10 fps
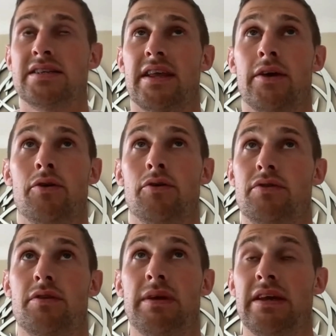still,
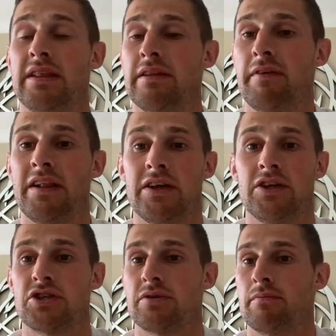to be in the
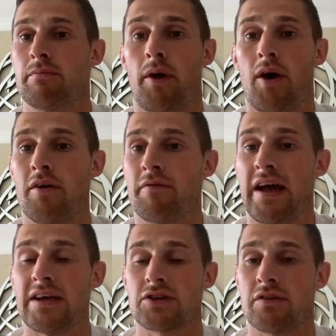village and part of
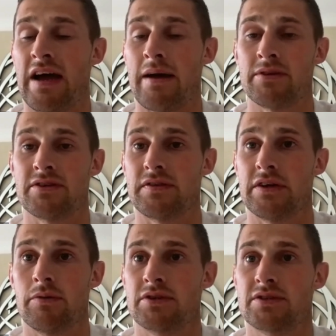that sort of
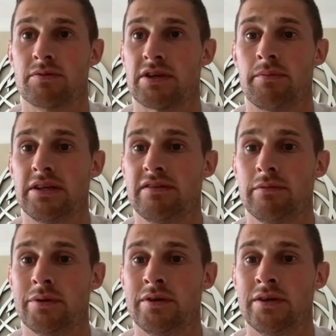atmosphere was
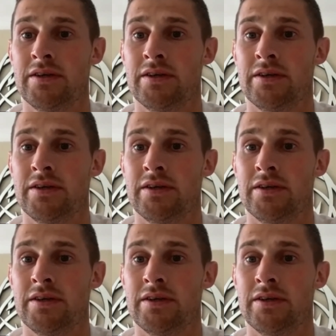unbelievable.